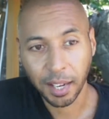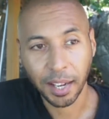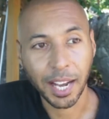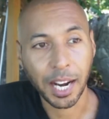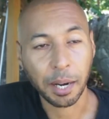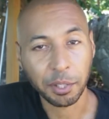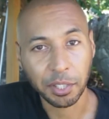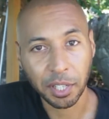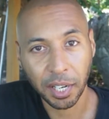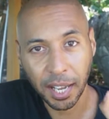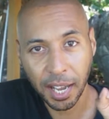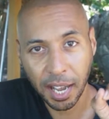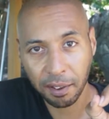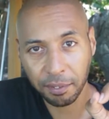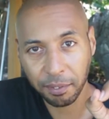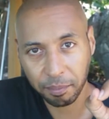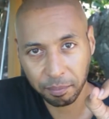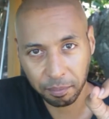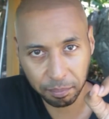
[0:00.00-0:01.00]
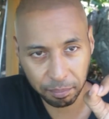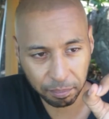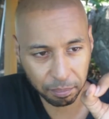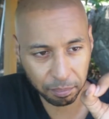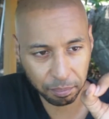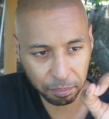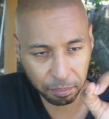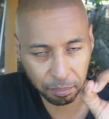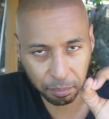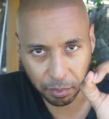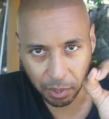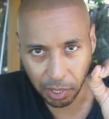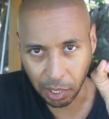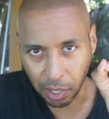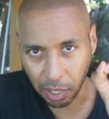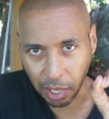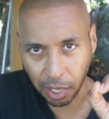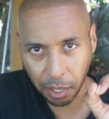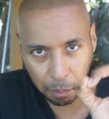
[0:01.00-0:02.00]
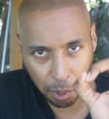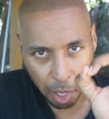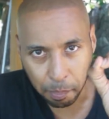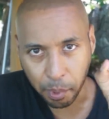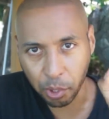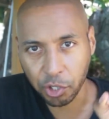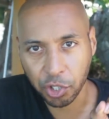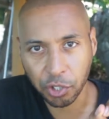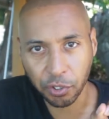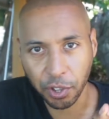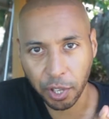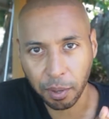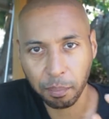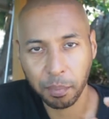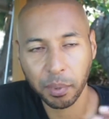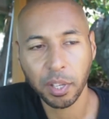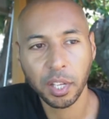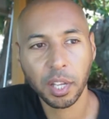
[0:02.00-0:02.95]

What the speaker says: and I was going to have a bunch of them